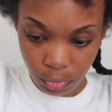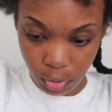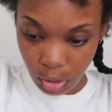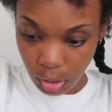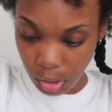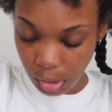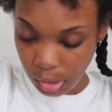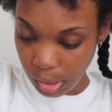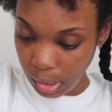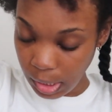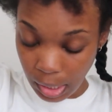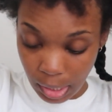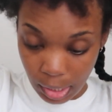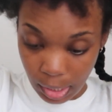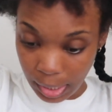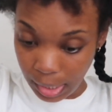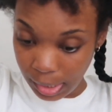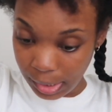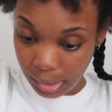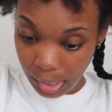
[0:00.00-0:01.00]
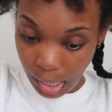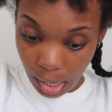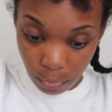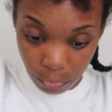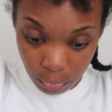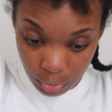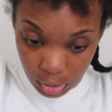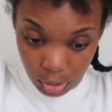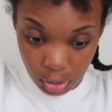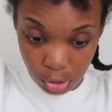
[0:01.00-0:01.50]
Because again, like I said,
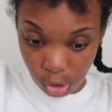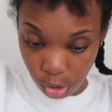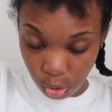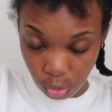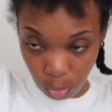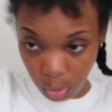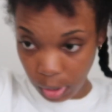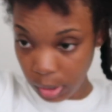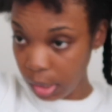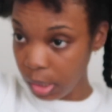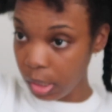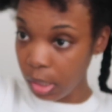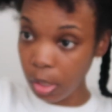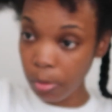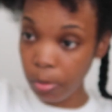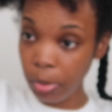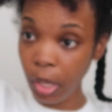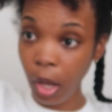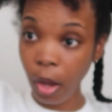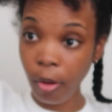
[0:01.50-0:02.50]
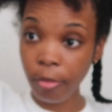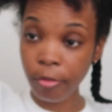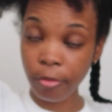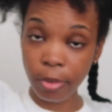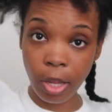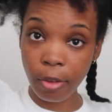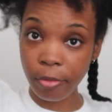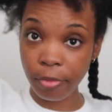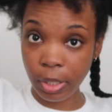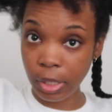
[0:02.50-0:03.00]
I really just want this to be a
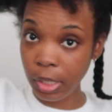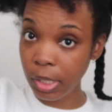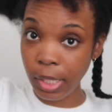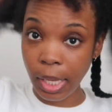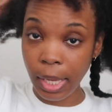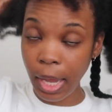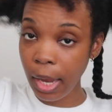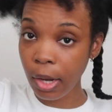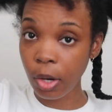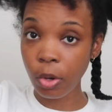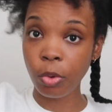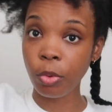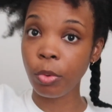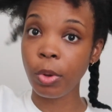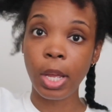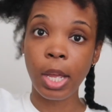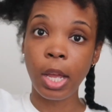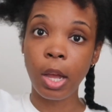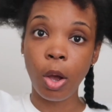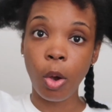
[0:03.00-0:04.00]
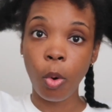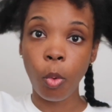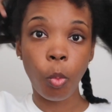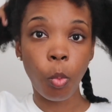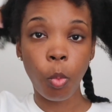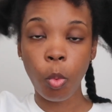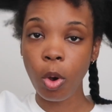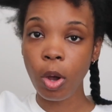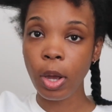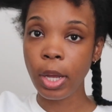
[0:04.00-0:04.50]
fluffy set. I don't
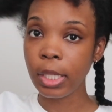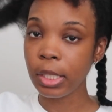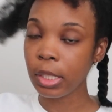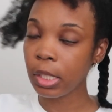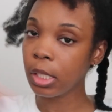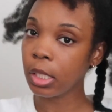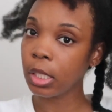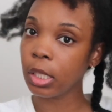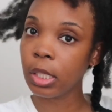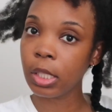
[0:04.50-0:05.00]
want